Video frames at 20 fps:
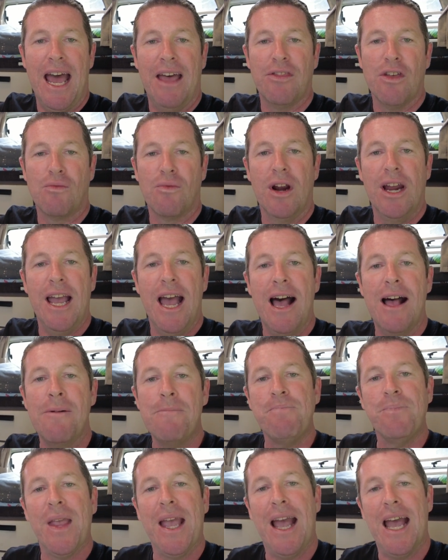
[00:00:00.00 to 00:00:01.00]
at the rear.
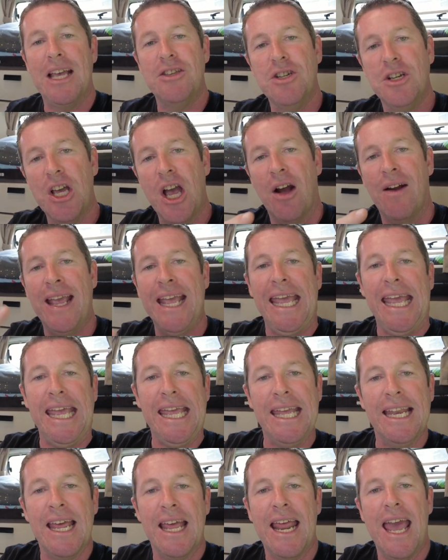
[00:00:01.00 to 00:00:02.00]
As you're going
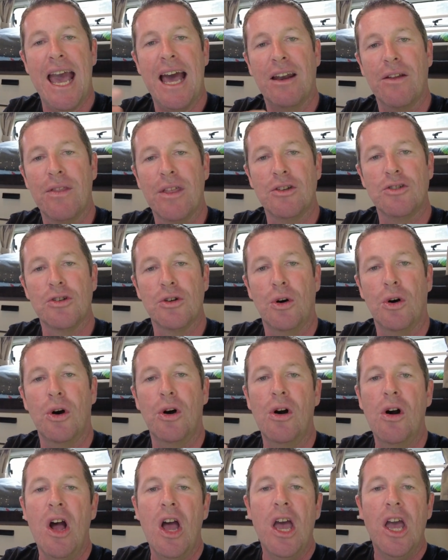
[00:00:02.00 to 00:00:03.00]
in and out of the
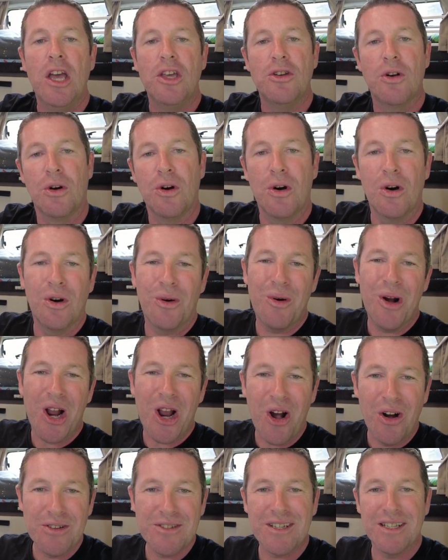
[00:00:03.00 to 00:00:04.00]
door, you're
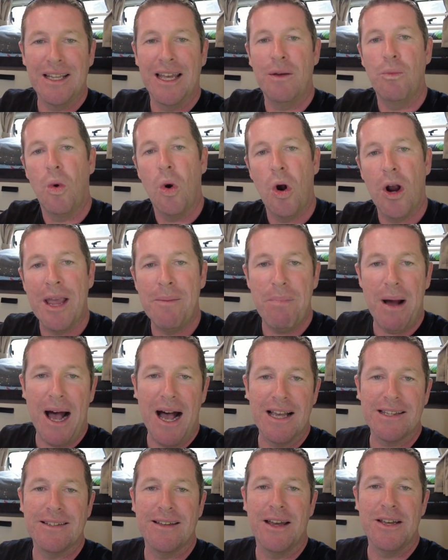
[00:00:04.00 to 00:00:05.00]
constantly walking
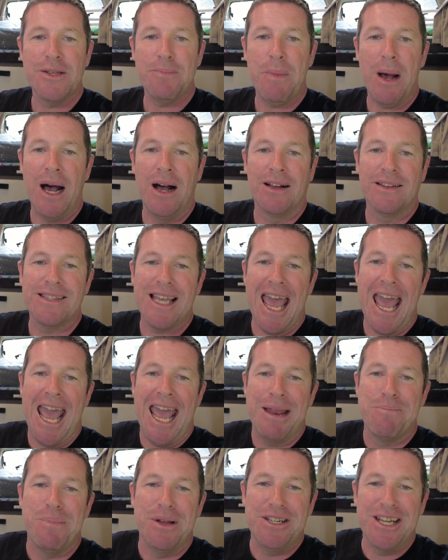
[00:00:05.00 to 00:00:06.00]
past those bunks
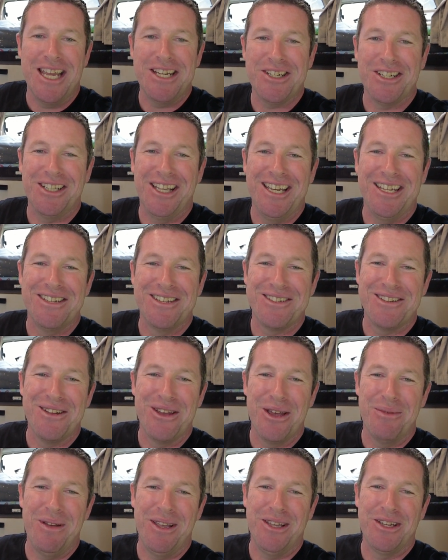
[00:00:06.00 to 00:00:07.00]
and potentially
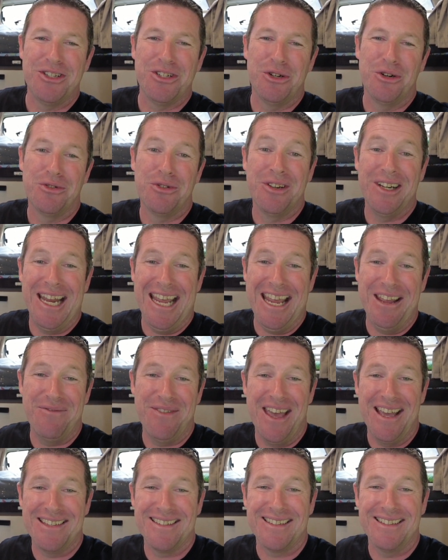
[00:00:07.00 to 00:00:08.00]
disturbing your children
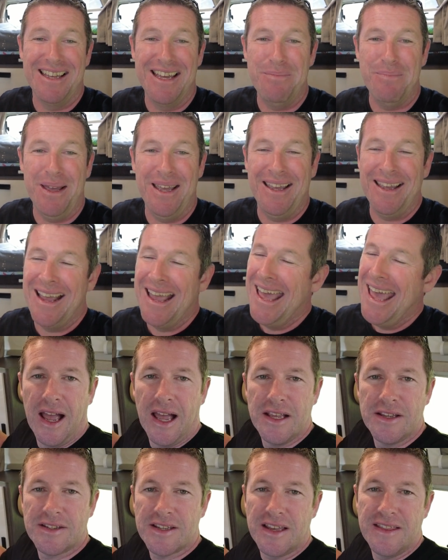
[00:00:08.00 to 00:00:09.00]
if they're sleeping.
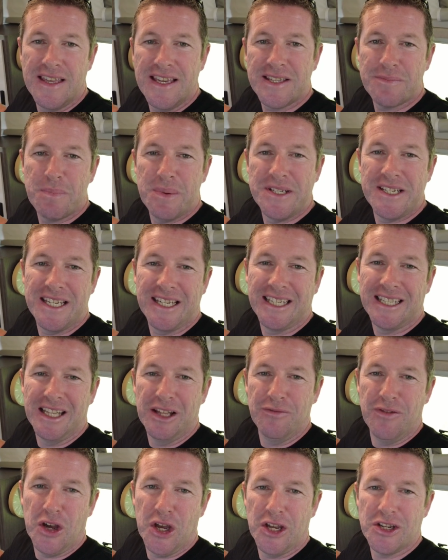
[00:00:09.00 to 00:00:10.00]
So this
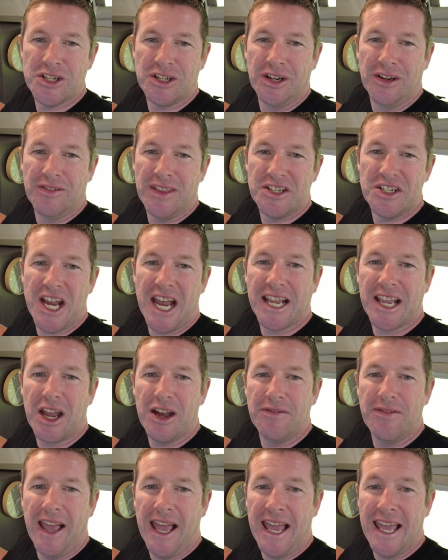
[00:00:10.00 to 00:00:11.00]
particular version of the
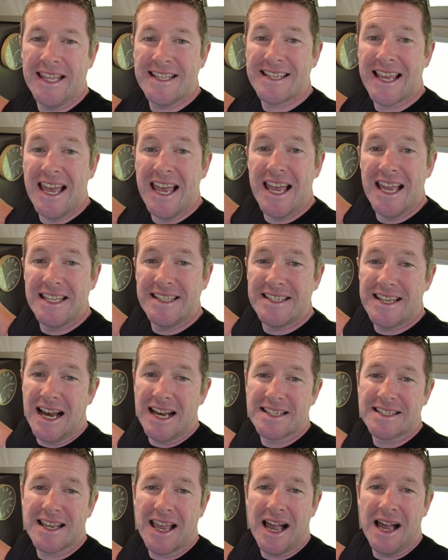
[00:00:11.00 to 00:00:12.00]
Jayco vans
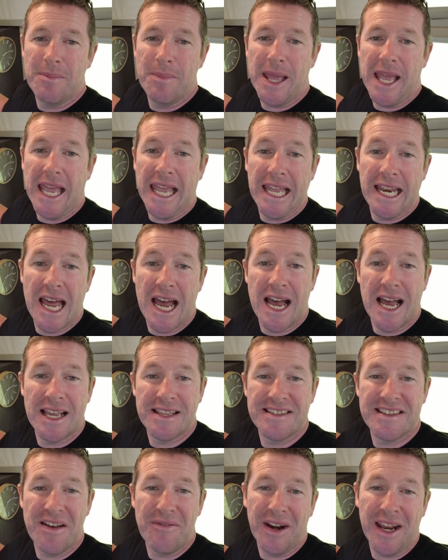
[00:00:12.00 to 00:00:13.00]
does come in a
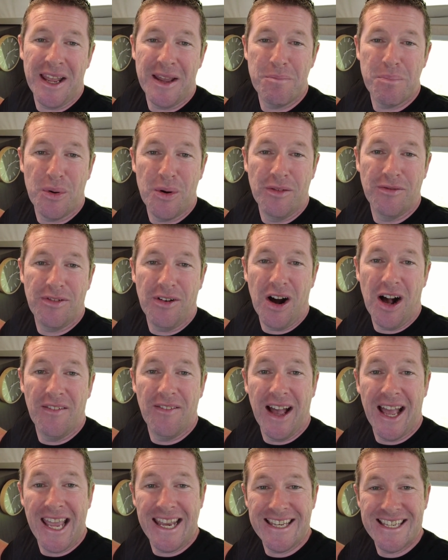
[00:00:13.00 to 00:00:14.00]

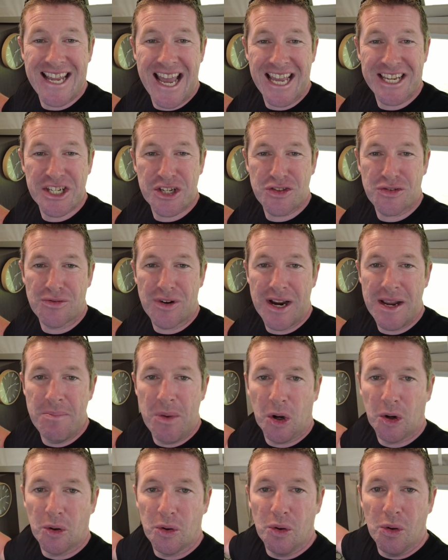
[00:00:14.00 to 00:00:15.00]
17.58-3
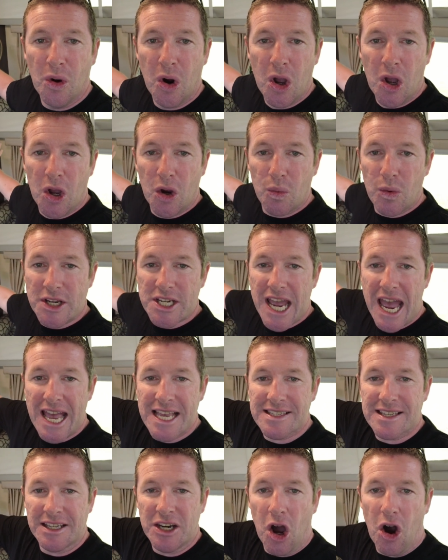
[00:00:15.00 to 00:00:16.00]
model, which
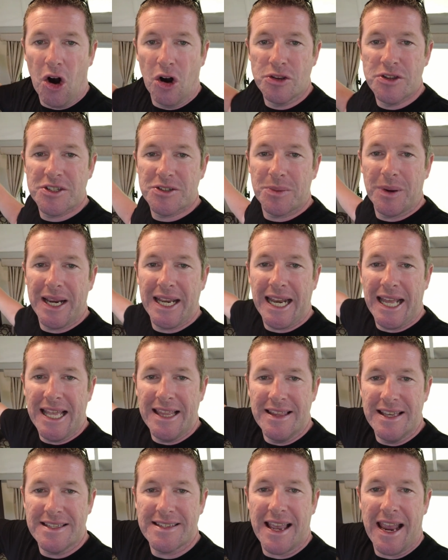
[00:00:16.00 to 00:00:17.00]
has an ensuite
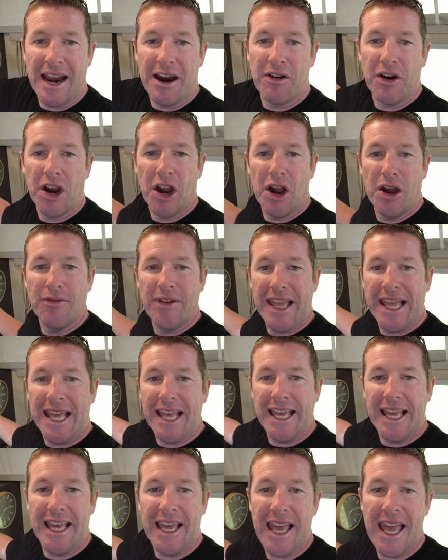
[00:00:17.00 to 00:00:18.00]
in this area over
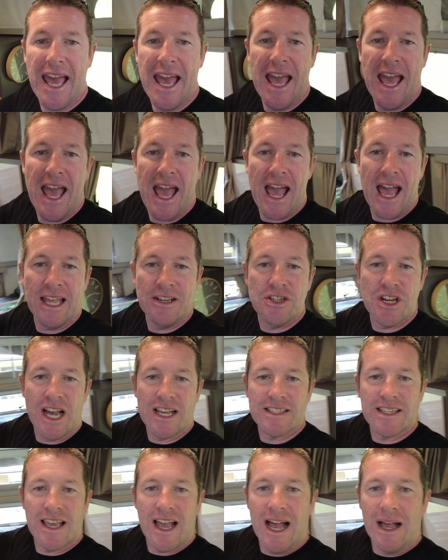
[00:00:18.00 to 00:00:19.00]
here and
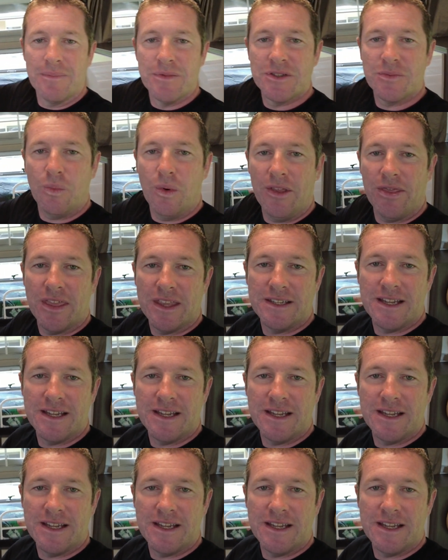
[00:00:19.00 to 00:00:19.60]
just comes with the